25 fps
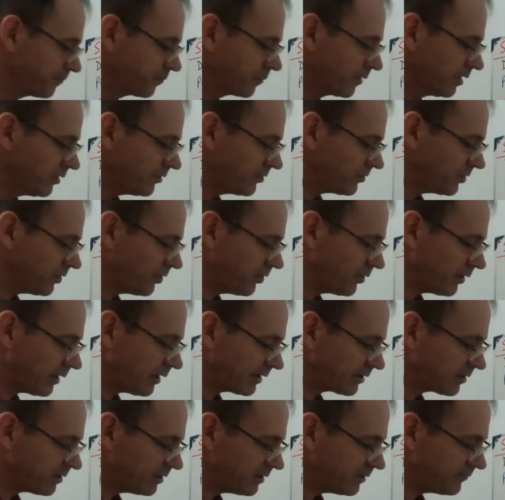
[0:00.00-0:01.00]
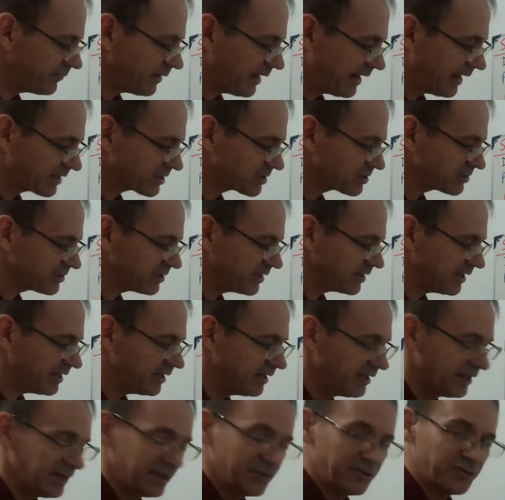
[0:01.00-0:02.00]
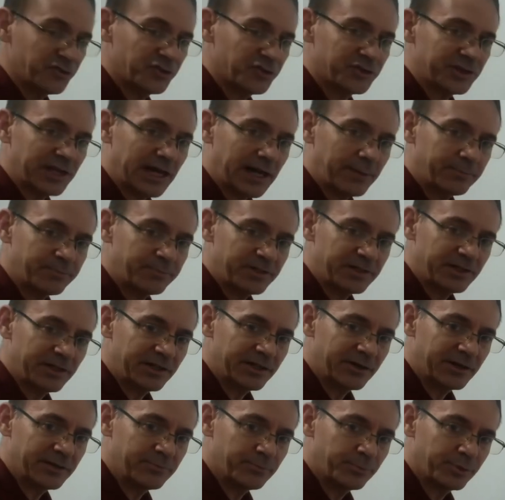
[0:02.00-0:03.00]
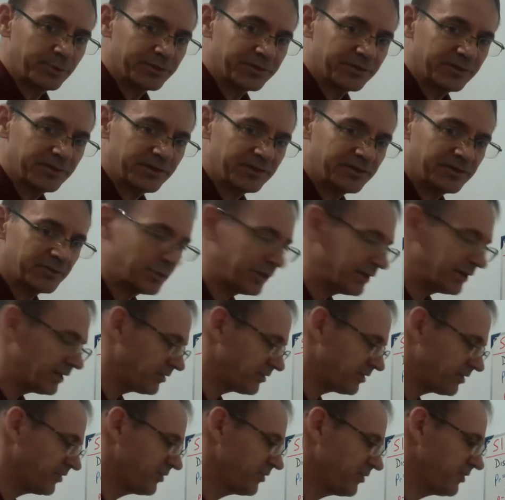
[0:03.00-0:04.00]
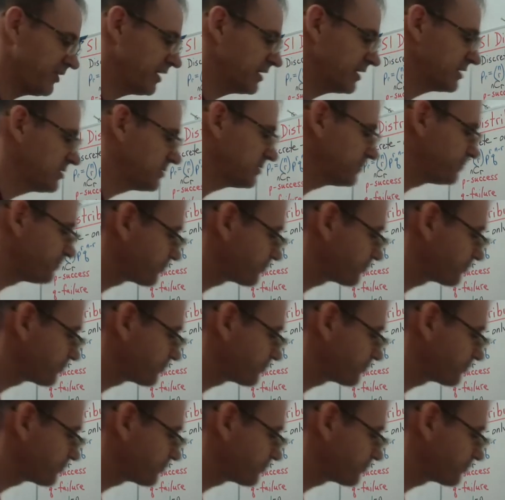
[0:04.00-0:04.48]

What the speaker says: So I could have actually stopped here and put this one as a 6